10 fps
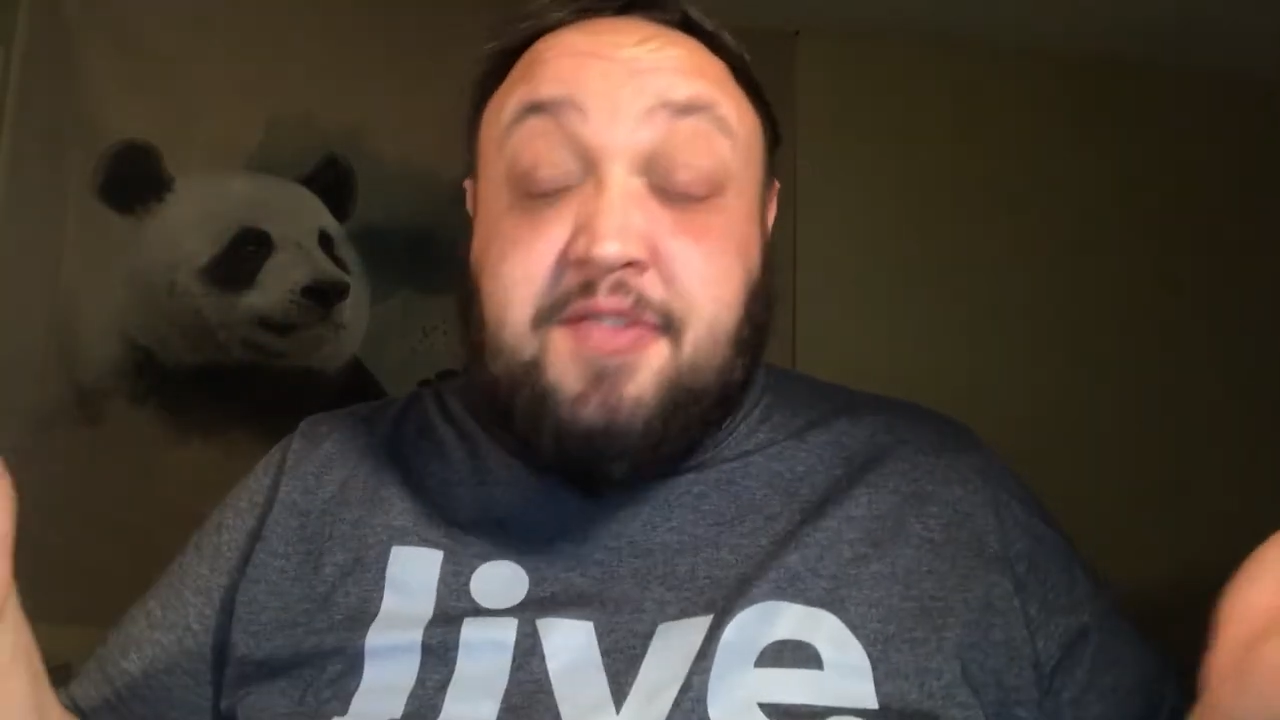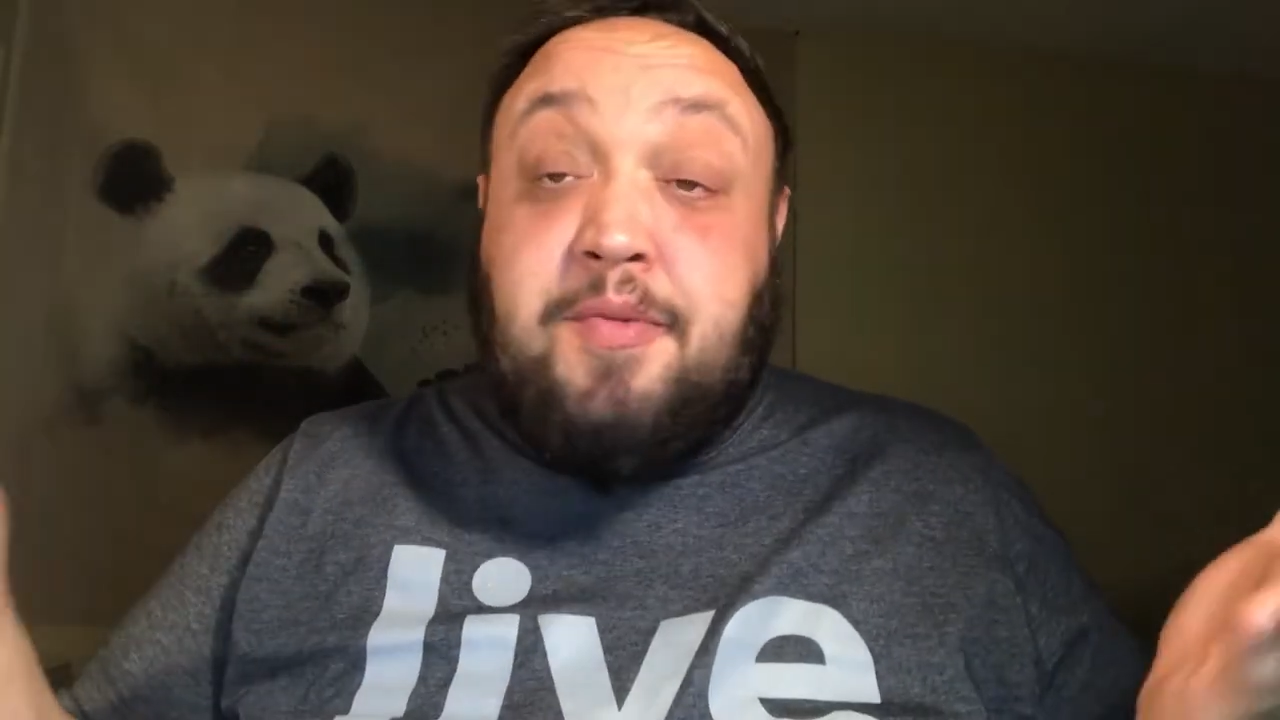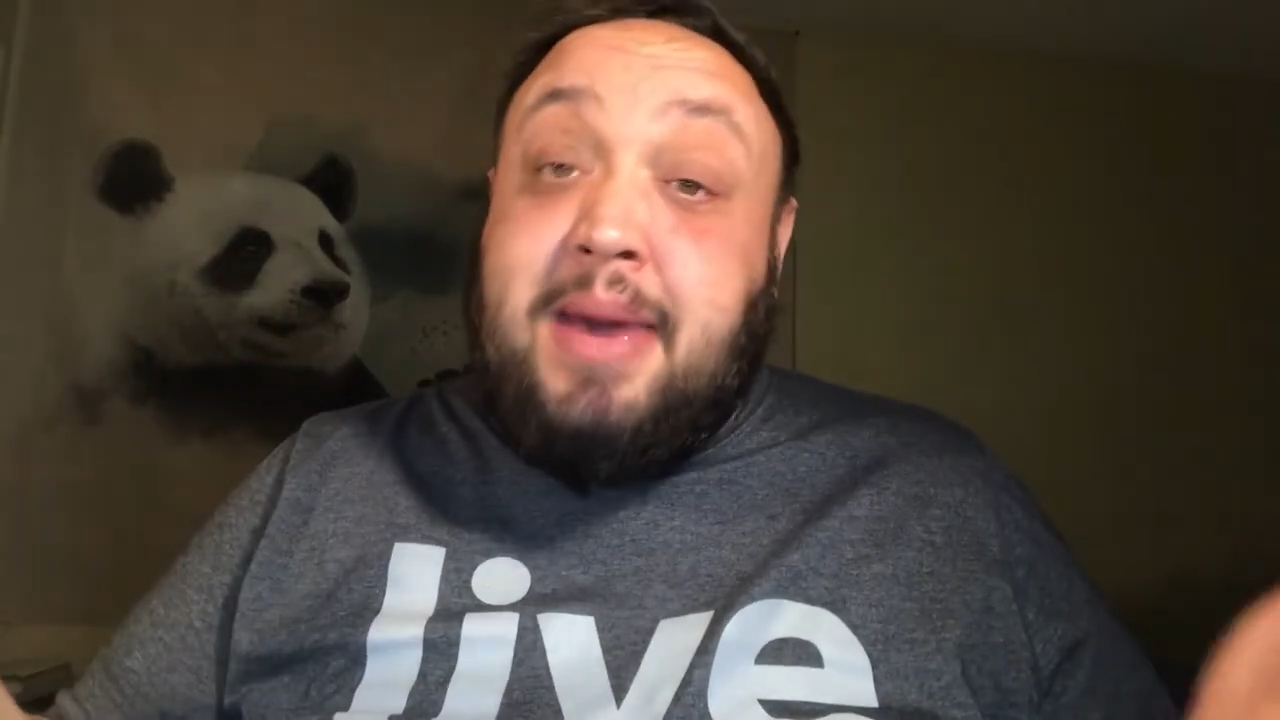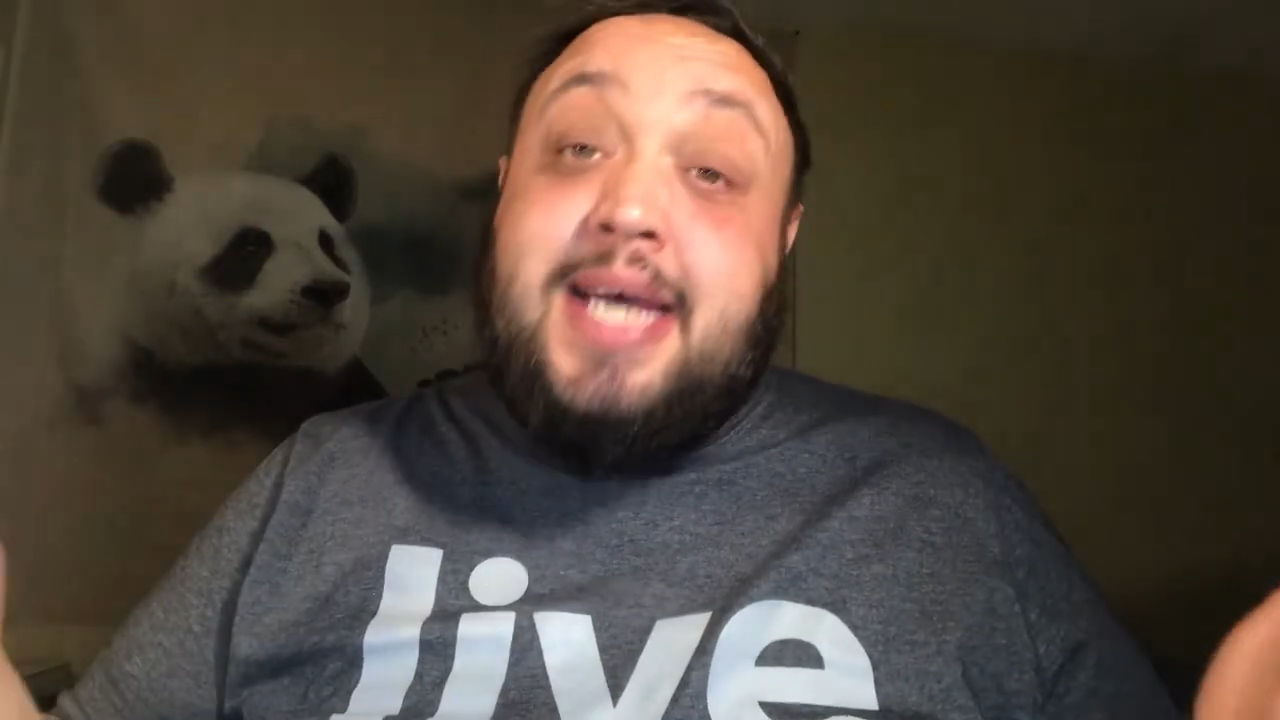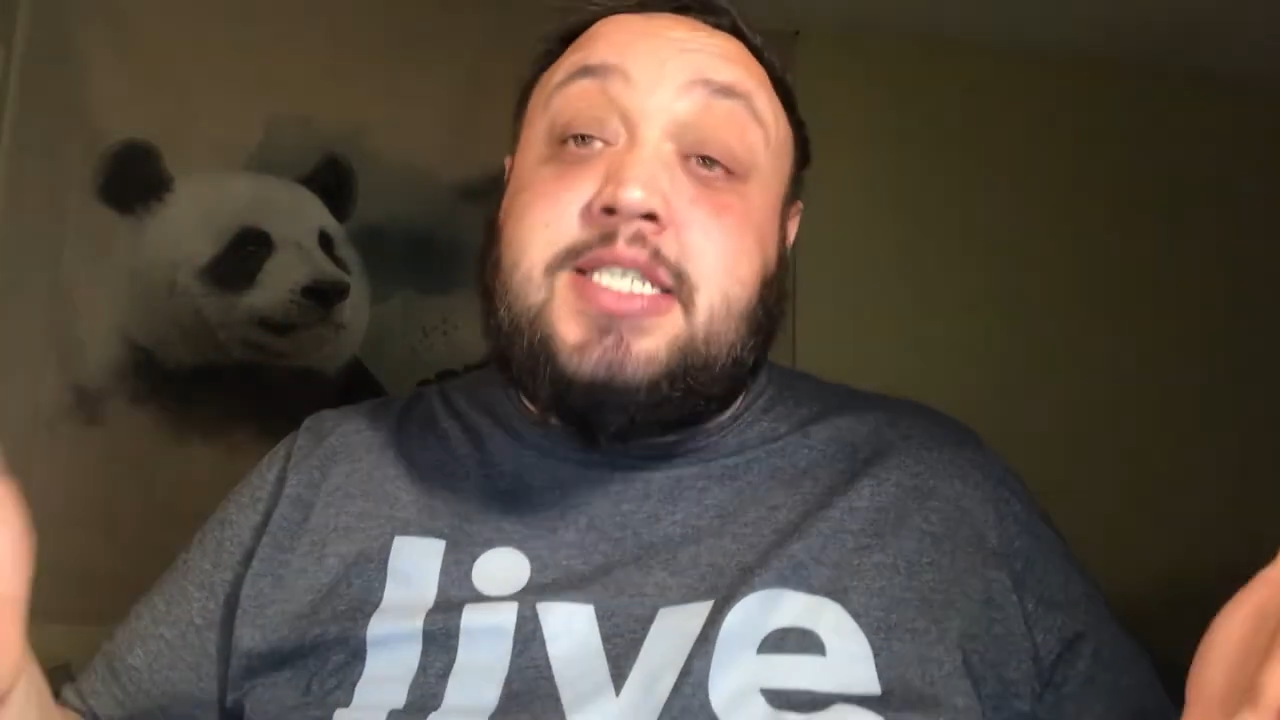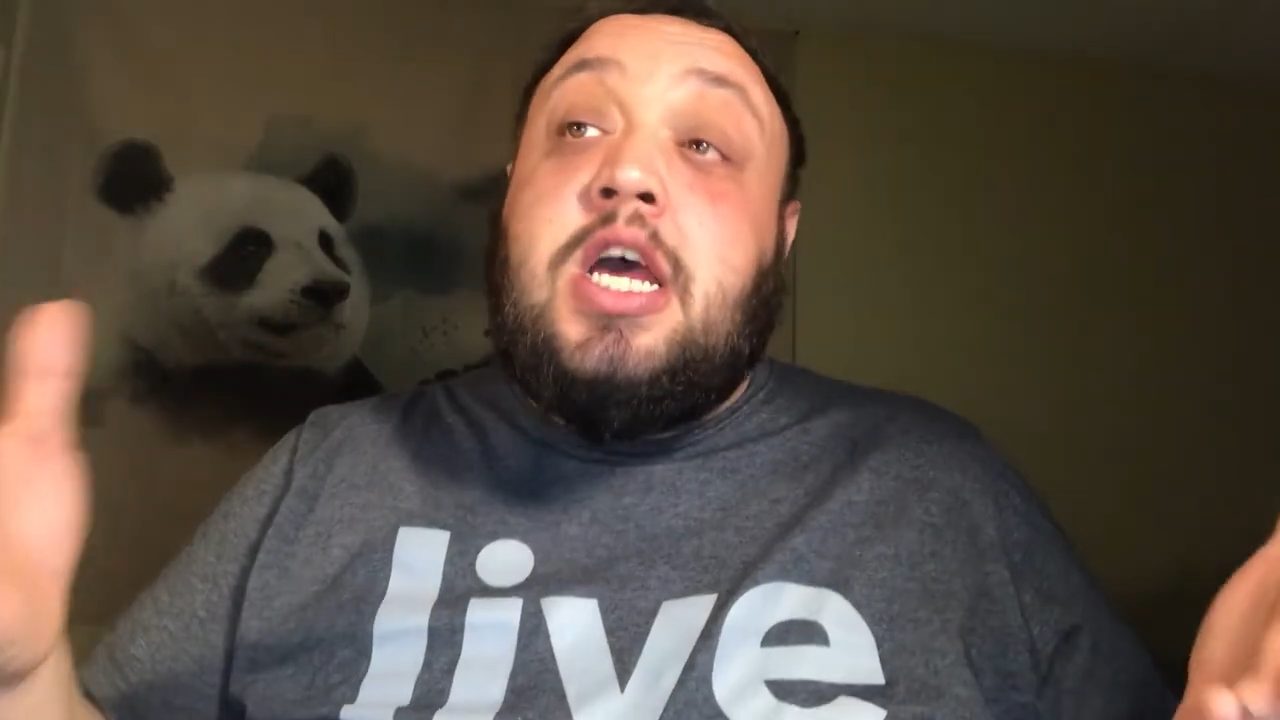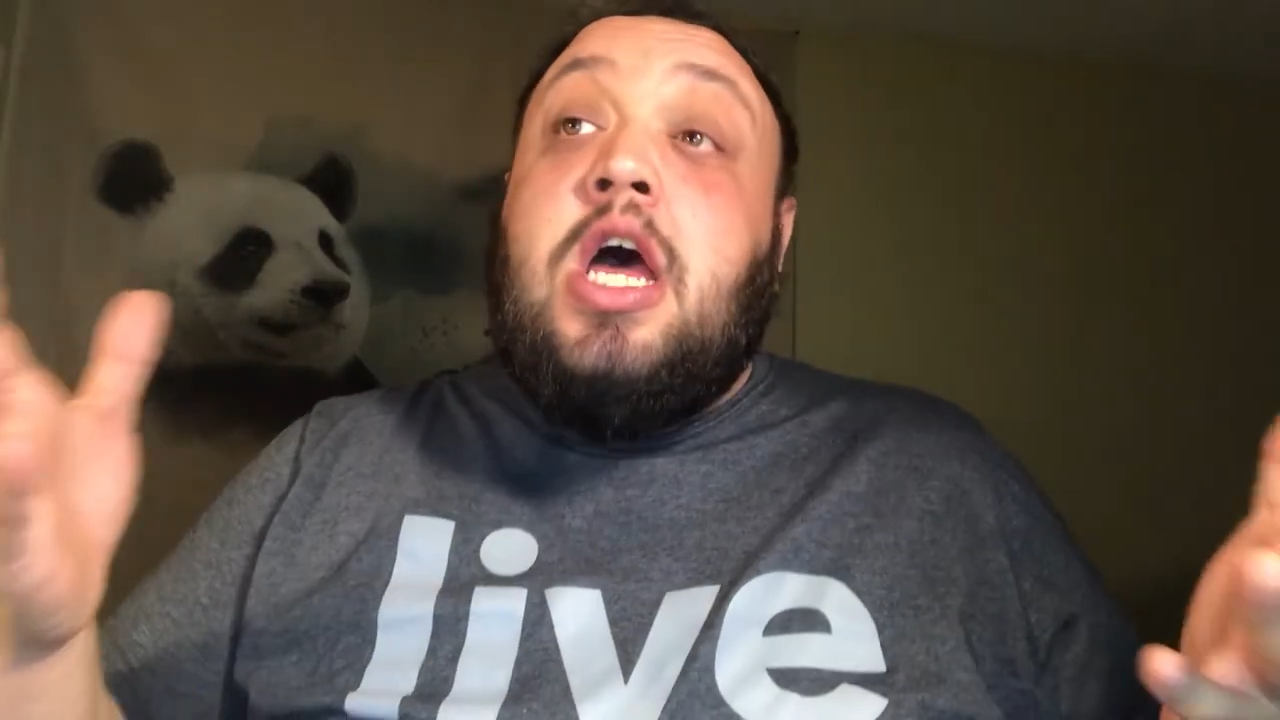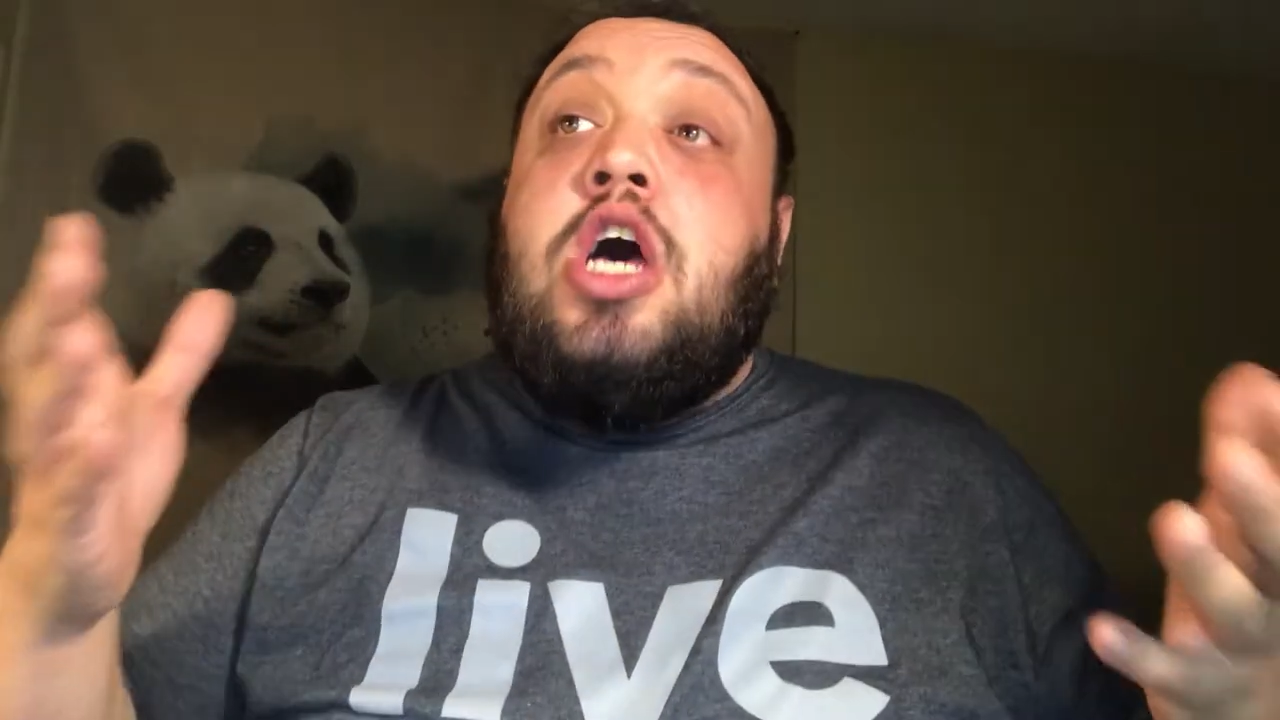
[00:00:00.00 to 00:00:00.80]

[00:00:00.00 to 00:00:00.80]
of amends.